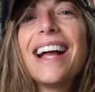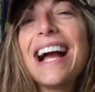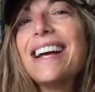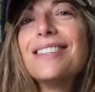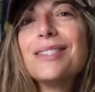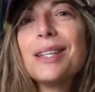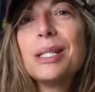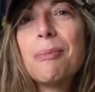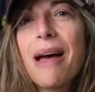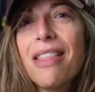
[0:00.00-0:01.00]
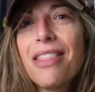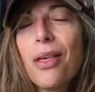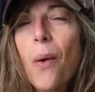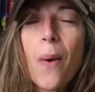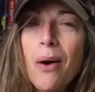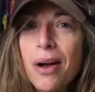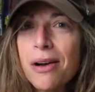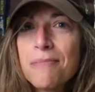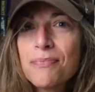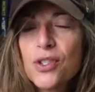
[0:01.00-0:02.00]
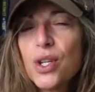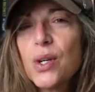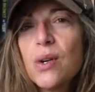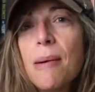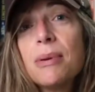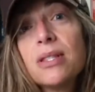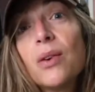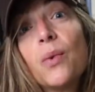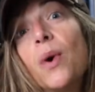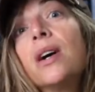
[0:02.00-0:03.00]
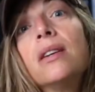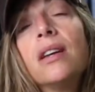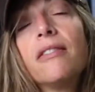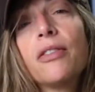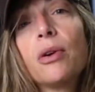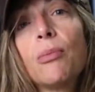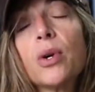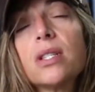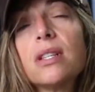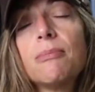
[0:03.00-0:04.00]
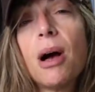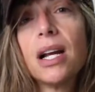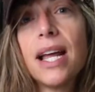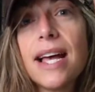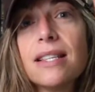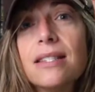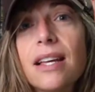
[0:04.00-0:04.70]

Hi guys, it's Beth. Welcome to episode 1 of the Remorseless Podcast.